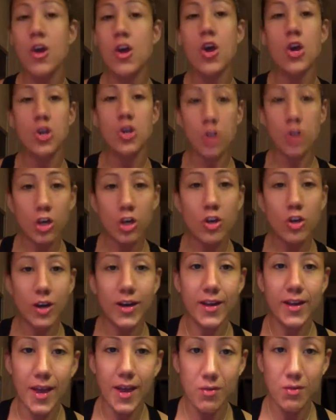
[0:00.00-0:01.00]
you're going
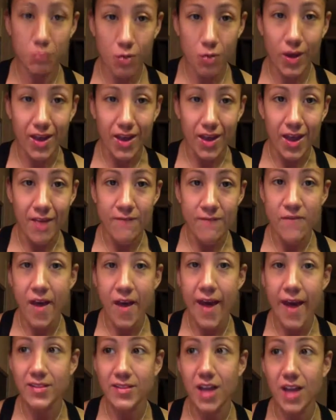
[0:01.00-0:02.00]
to gain weight. In
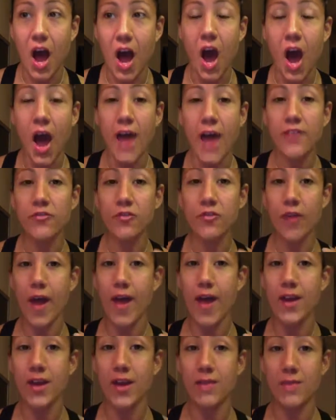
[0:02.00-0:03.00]
fact, I've
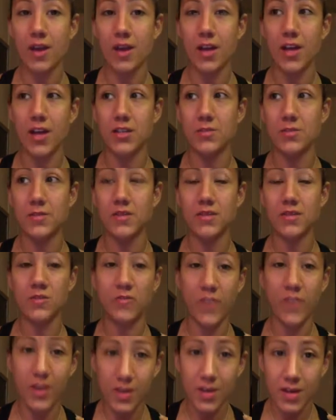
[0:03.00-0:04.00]
read in my husband's
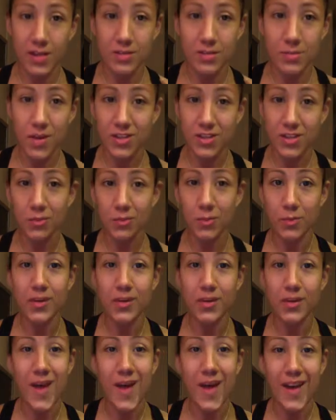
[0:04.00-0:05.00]
fitness muscle
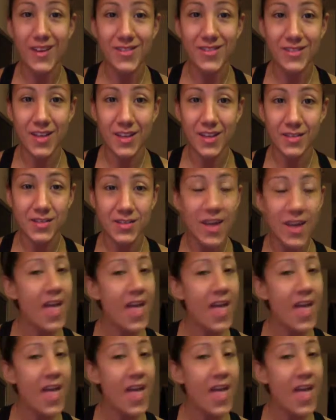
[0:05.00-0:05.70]
building magazines,